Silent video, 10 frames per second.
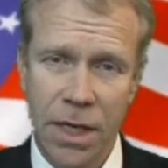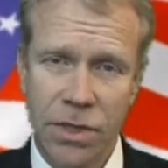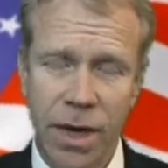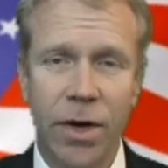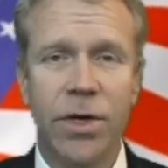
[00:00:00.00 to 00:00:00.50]

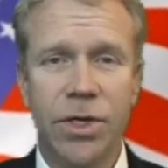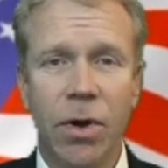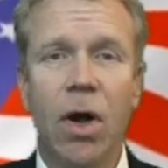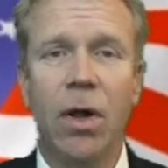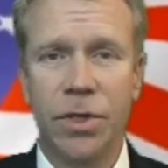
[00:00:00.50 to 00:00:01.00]
So I urge
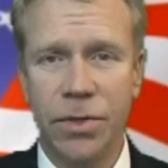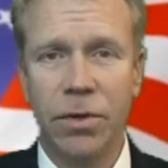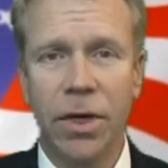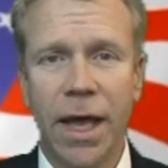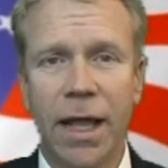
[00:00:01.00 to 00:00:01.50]
you all to
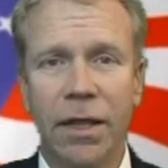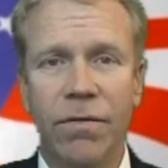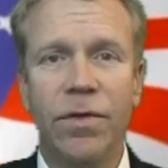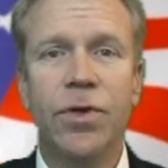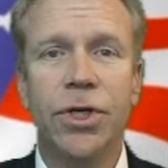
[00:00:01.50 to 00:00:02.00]
look at
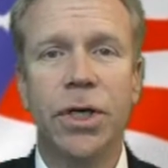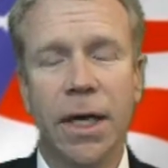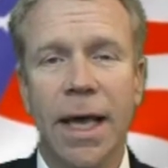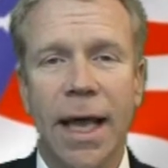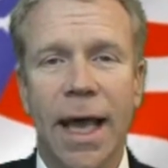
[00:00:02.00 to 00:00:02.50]
the
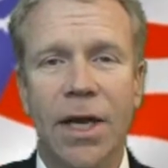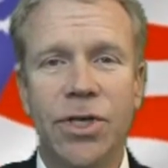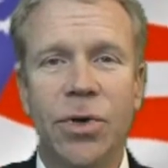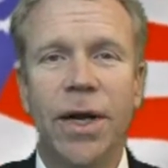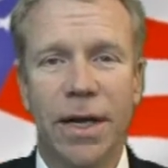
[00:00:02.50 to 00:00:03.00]
future and
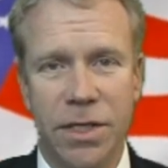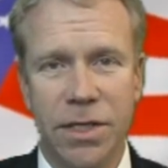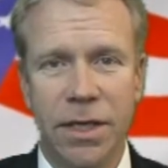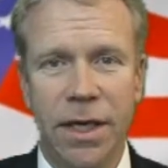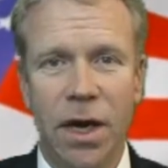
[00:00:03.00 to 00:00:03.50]
join
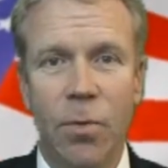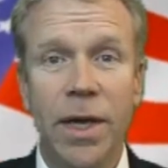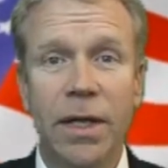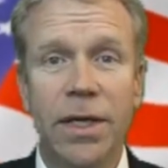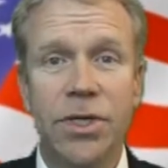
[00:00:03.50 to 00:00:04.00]
us in our
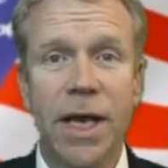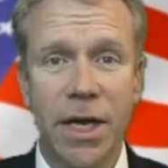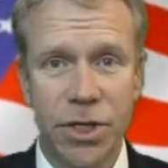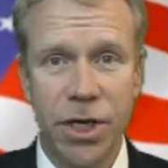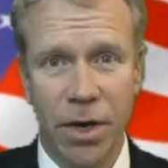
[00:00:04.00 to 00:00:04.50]
weekly
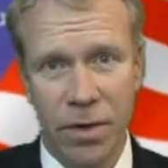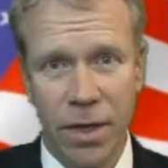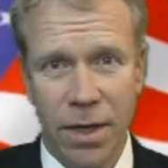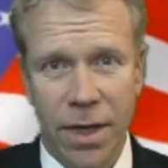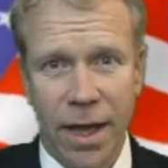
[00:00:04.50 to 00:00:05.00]
chat show
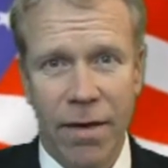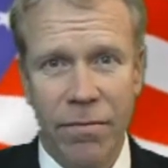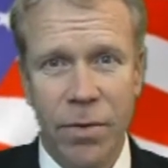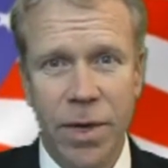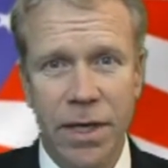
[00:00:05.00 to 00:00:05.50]

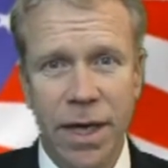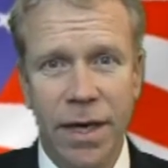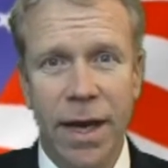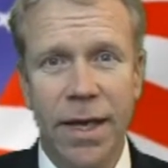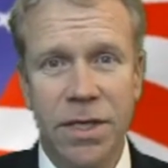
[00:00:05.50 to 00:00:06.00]
every weekday
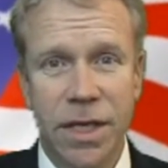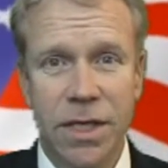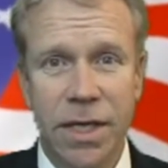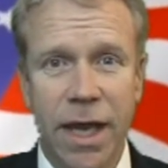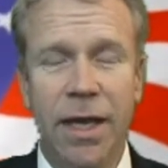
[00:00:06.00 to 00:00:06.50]
night,
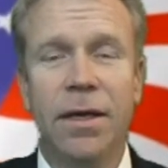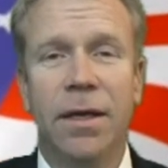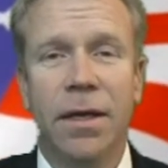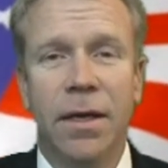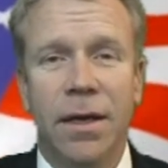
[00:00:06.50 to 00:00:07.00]
6 to 8,
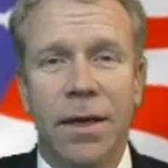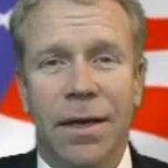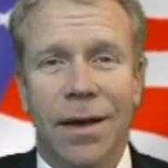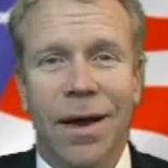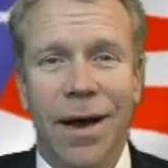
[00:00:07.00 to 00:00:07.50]

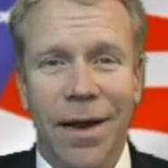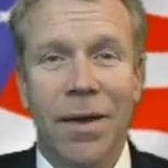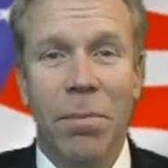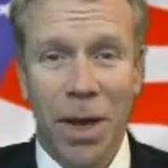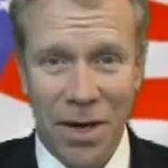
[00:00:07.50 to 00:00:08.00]

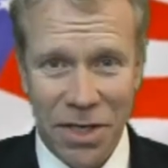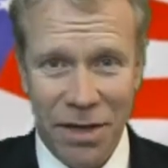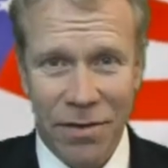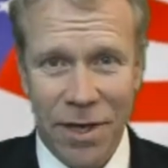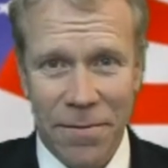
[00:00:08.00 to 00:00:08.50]
on Blog
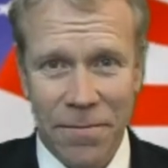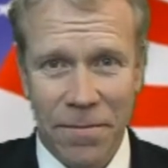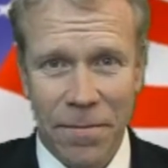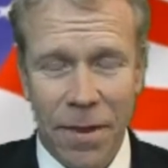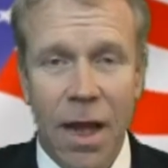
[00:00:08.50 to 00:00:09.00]
TV.
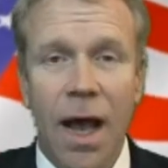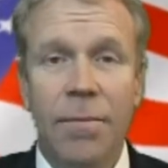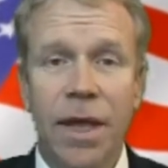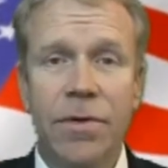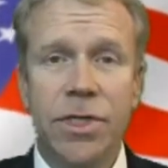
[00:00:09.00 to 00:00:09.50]

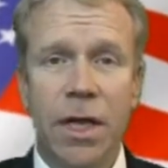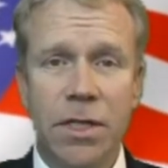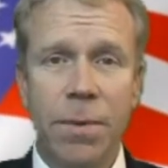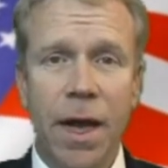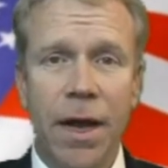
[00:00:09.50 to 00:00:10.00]
I'm David John
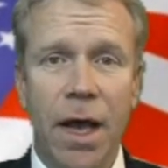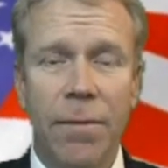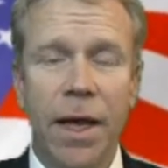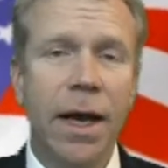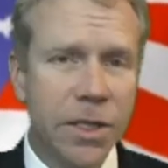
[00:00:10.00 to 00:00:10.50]

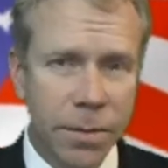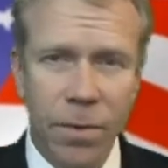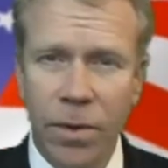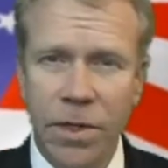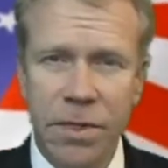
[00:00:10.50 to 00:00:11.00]
Sponheim, and I
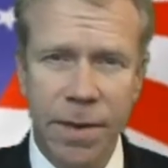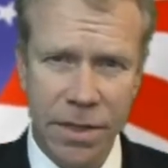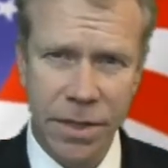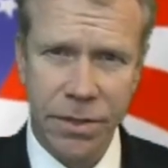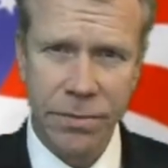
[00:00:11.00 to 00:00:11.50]
support this
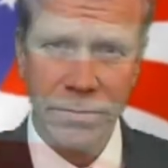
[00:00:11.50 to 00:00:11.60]
message.